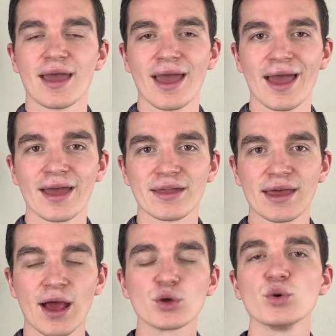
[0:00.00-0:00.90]
and
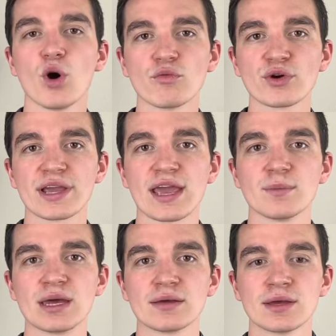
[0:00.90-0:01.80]
how you overcame
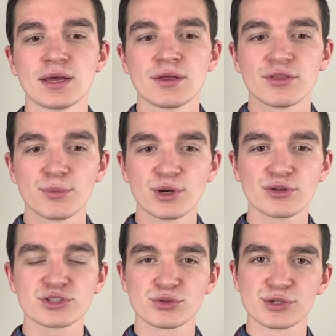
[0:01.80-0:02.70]
it. The middle of
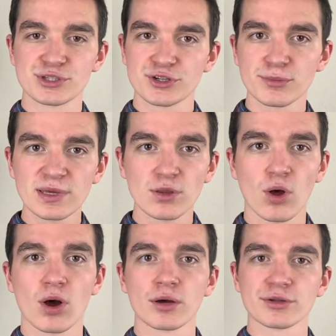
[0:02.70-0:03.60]
the story shouldn't be
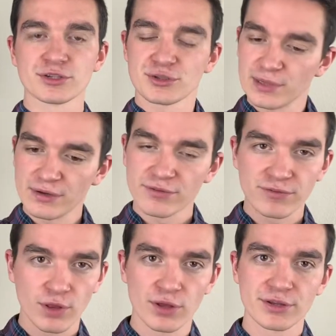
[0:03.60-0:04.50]
long. There should
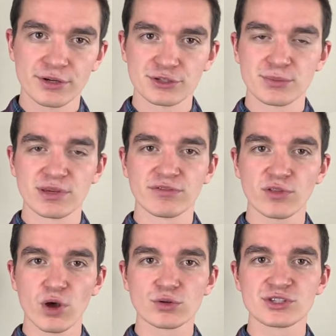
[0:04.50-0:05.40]
be
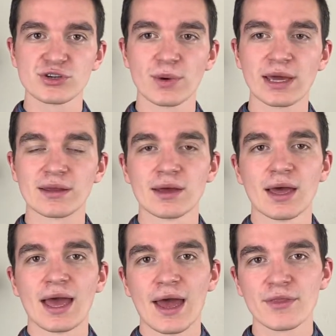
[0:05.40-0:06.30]
flows to it.
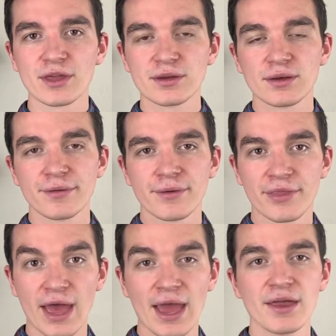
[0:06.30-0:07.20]
And then
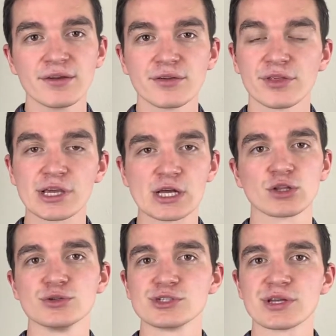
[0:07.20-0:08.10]
the end, the
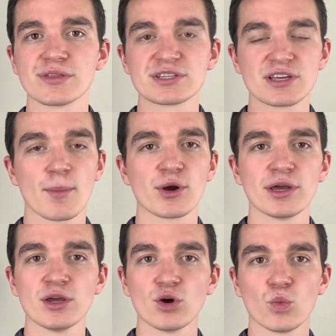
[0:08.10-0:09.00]
conclusion, the
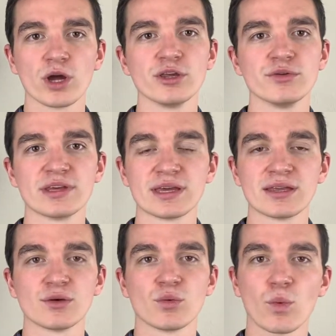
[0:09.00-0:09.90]
summary, what you
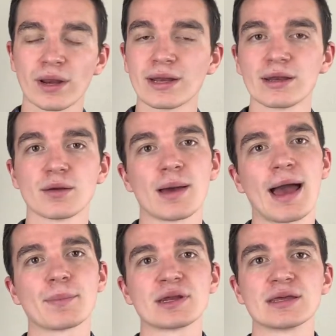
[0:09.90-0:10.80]
did, what ended up
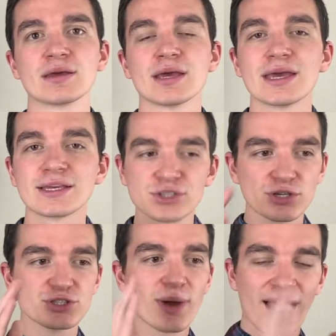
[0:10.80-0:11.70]
happening. As long
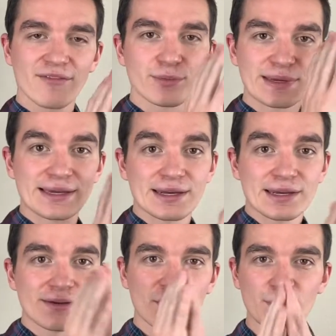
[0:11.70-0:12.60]
as you have a
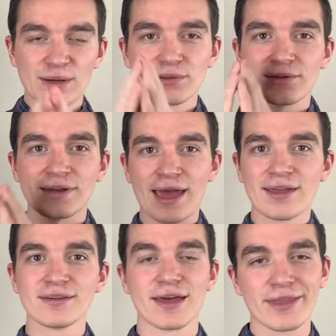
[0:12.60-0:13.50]
beginning, a middle, an
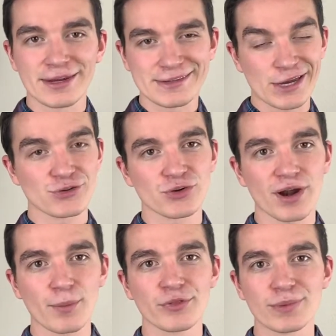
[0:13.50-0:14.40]
end, and that attention
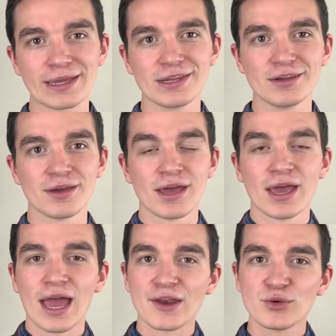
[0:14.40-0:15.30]
grabber in the beginning,
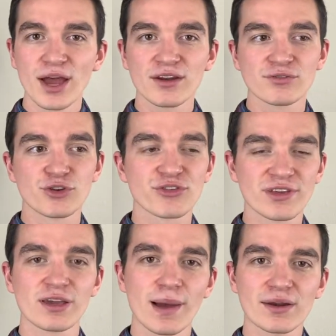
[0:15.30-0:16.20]
and you kind of just
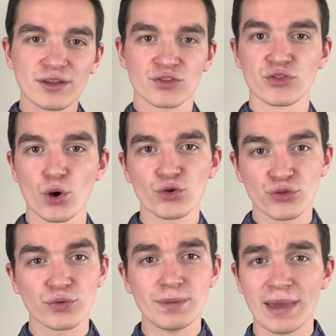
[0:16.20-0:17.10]
think about it as those
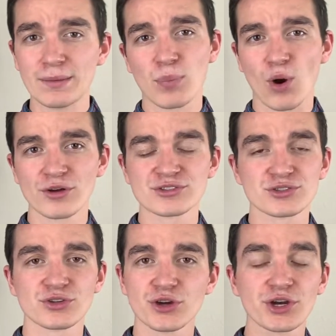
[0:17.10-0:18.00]
three main parts,
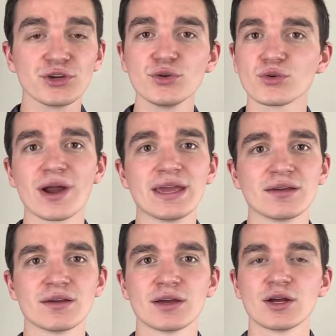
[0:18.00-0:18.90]
you're going to do great.
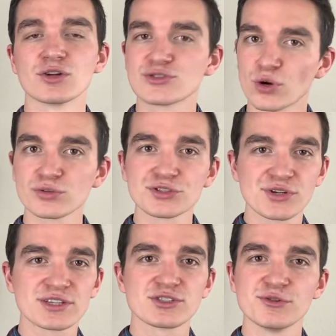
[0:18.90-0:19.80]
Don't
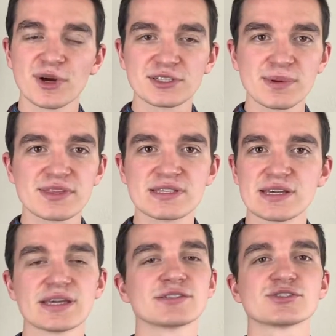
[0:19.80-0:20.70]
stress too much about the
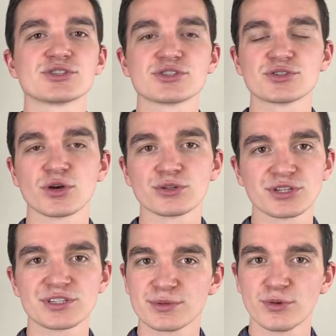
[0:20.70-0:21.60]
digs. Just don't
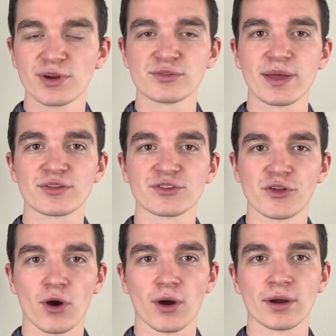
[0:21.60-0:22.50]
stress too much about the
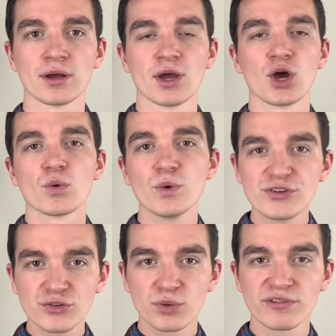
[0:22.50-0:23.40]
star. We
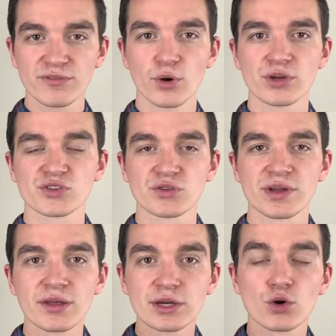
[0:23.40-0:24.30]
just want to focus on
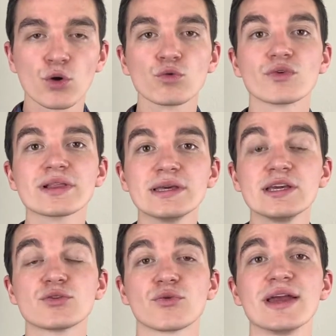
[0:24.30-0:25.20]
telling a really
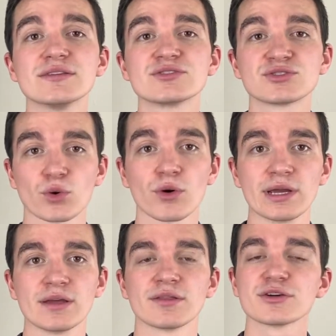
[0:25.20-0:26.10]
great story.
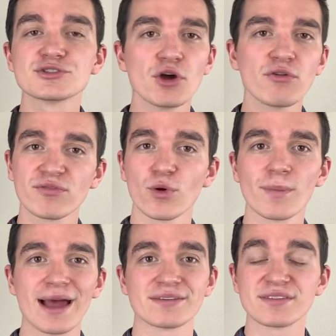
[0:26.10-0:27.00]
There's no
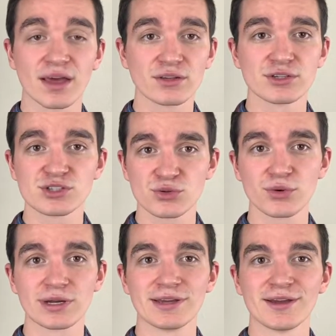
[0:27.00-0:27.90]
format to telling a
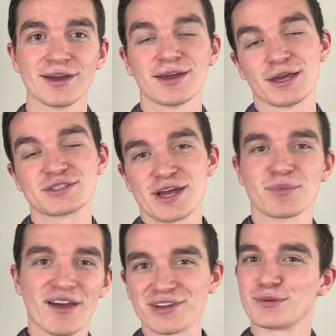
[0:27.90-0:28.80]
story except
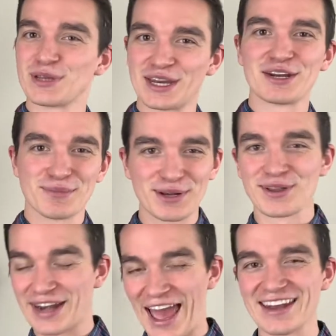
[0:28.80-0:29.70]
having a beginning, a middle,
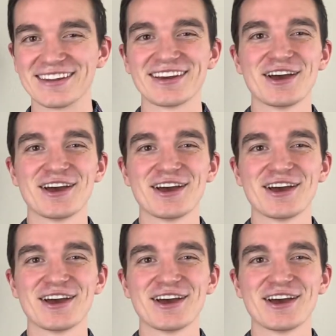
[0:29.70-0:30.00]
and end.